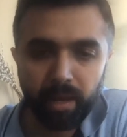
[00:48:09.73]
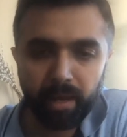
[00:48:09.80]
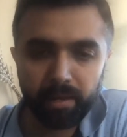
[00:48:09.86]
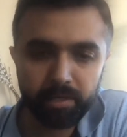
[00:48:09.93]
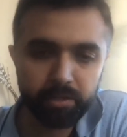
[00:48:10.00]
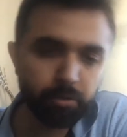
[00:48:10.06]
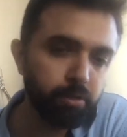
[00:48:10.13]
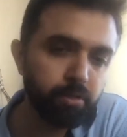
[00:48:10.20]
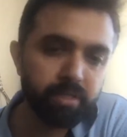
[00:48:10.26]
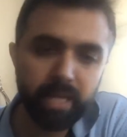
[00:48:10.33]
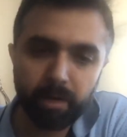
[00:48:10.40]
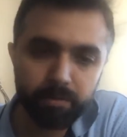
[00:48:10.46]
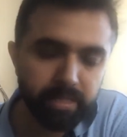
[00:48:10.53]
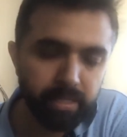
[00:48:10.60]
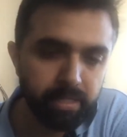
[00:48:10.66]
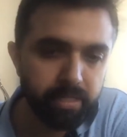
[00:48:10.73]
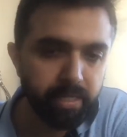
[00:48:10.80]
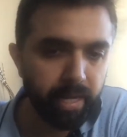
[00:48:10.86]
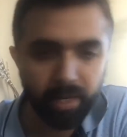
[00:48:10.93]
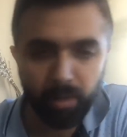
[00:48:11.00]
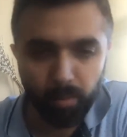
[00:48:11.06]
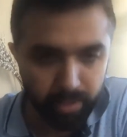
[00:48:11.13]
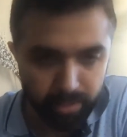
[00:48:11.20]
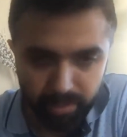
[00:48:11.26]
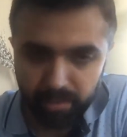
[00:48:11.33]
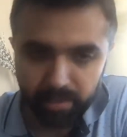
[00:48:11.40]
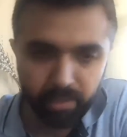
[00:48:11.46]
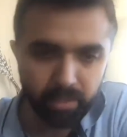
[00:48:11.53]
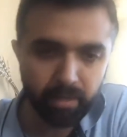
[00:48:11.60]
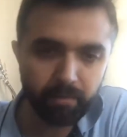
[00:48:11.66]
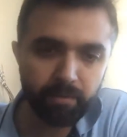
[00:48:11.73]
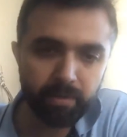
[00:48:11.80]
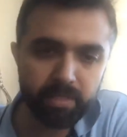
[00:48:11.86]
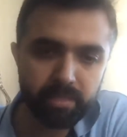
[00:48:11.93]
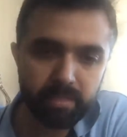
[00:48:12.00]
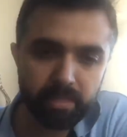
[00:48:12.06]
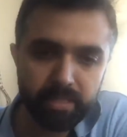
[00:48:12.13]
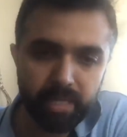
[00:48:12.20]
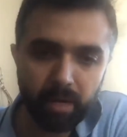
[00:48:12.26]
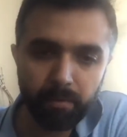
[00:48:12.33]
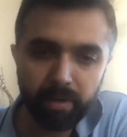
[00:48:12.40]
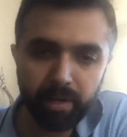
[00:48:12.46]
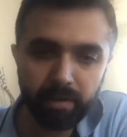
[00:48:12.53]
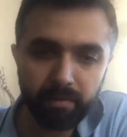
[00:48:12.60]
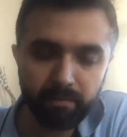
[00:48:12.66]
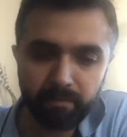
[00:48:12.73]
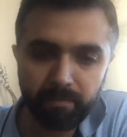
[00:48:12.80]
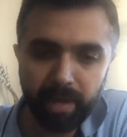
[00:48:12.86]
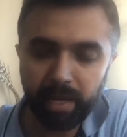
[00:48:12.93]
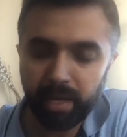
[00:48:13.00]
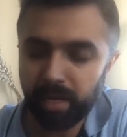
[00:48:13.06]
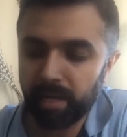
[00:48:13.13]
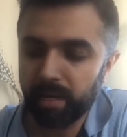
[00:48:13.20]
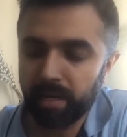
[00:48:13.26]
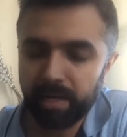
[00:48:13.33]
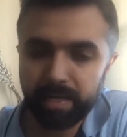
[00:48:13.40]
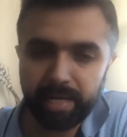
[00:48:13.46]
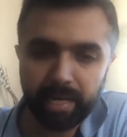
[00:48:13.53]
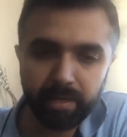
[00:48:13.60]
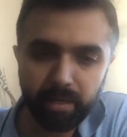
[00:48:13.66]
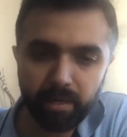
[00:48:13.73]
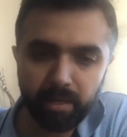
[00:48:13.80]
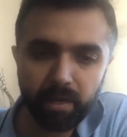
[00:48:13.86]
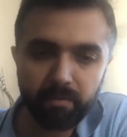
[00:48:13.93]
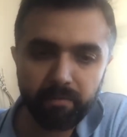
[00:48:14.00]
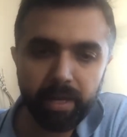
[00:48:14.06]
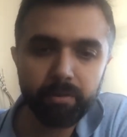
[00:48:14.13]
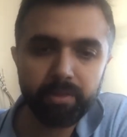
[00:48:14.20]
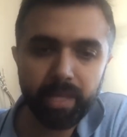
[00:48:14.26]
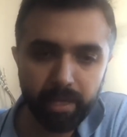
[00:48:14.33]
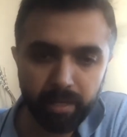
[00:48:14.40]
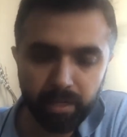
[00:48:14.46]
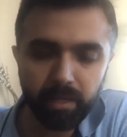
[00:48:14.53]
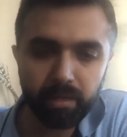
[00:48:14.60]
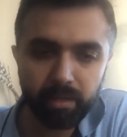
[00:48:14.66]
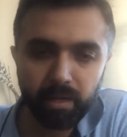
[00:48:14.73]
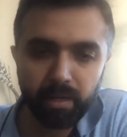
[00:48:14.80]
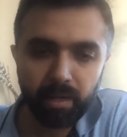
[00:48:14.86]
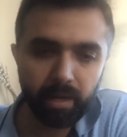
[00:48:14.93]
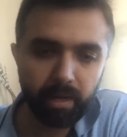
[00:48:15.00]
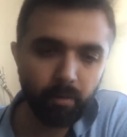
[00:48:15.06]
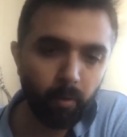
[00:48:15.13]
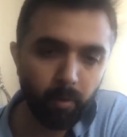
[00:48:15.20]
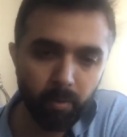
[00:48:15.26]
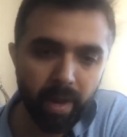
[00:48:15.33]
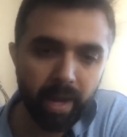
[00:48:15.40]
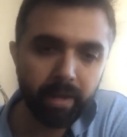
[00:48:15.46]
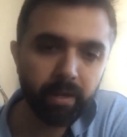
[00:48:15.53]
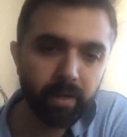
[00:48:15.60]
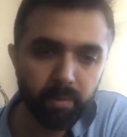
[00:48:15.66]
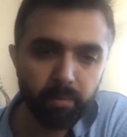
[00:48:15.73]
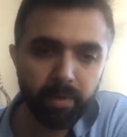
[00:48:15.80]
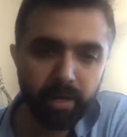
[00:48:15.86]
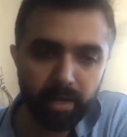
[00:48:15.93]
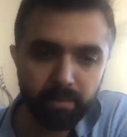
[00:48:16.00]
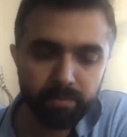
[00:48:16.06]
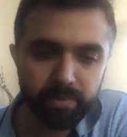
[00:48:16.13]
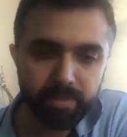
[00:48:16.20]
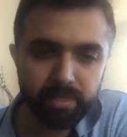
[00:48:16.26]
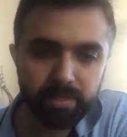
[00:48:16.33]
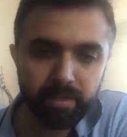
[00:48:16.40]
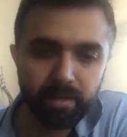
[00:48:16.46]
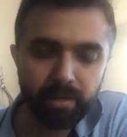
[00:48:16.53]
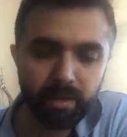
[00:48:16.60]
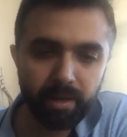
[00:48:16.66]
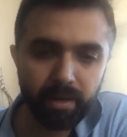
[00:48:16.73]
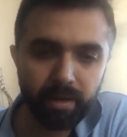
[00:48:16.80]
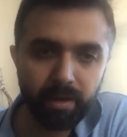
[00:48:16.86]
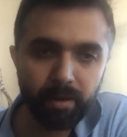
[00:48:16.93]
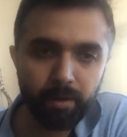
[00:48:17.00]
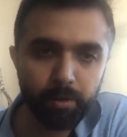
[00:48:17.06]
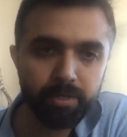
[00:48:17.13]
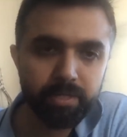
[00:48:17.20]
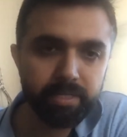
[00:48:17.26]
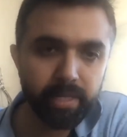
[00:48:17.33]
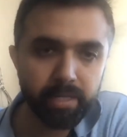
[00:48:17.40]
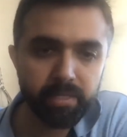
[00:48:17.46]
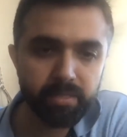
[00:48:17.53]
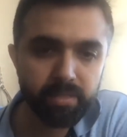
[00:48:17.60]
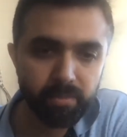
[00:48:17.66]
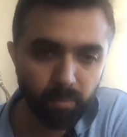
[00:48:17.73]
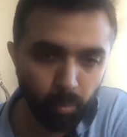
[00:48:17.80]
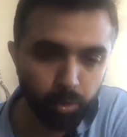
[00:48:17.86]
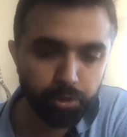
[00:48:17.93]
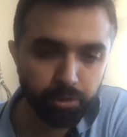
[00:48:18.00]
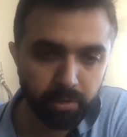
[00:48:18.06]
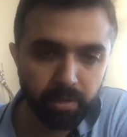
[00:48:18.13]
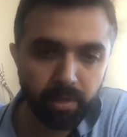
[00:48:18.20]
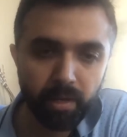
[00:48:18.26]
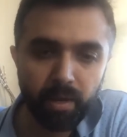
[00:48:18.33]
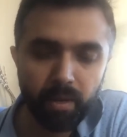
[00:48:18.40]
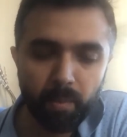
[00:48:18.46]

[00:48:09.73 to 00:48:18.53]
It shouldn't sound salesy anyways. If it's sounding very technical and very authentic, it automatically becomes a good sales motion.